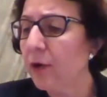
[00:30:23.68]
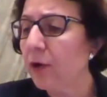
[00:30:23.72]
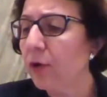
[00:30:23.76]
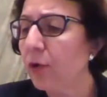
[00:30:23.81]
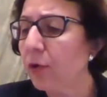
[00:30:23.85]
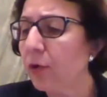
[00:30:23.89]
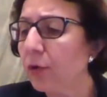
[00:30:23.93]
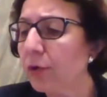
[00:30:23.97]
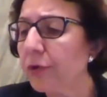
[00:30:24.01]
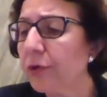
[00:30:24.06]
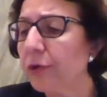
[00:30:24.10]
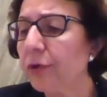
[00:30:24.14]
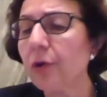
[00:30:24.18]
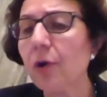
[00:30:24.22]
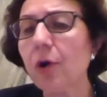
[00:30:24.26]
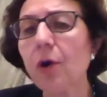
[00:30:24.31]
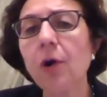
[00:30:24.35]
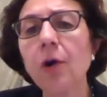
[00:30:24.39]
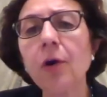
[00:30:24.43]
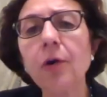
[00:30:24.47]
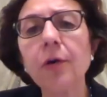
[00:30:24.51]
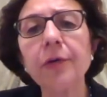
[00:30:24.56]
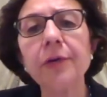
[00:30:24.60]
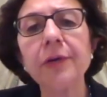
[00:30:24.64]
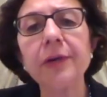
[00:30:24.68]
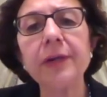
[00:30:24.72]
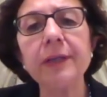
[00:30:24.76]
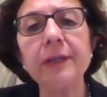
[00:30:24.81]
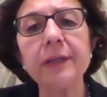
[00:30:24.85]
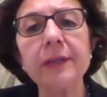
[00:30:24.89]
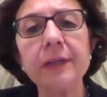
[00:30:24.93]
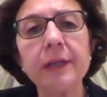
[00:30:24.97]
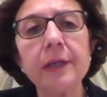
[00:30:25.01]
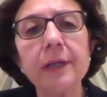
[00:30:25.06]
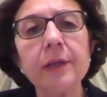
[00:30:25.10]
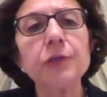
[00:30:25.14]
earlier on.
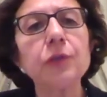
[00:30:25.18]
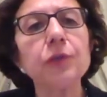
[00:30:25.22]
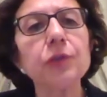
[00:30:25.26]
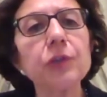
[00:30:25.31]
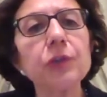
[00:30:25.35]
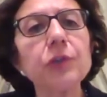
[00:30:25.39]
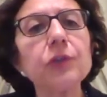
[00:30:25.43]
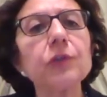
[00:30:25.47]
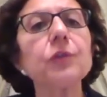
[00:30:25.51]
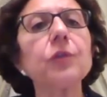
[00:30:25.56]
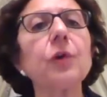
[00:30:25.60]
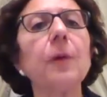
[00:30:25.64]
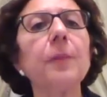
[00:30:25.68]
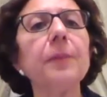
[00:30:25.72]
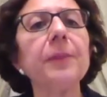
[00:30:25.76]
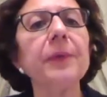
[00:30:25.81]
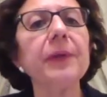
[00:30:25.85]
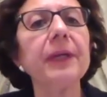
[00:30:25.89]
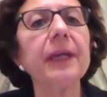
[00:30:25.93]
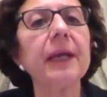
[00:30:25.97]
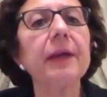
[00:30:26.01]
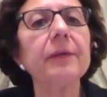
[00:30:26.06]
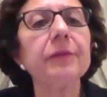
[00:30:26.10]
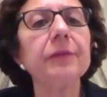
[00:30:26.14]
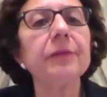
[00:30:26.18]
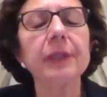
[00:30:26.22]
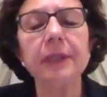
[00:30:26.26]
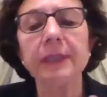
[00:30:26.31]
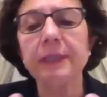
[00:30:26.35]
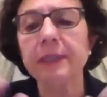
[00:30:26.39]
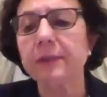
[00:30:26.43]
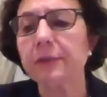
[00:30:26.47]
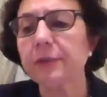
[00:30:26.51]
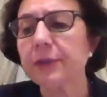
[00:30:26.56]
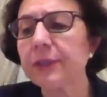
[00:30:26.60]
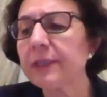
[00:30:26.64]
And so this topic have
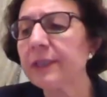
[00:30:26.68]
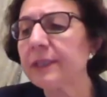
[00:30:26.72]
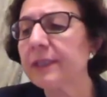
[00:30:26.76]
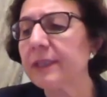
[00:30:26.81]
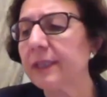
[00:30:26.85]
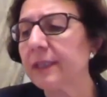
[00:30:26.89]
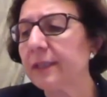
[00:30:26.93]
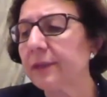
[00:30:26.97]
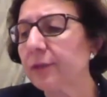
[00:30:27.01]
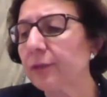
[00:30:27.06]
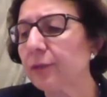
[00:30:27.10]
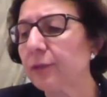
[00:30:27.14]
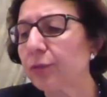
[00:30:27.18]
really risen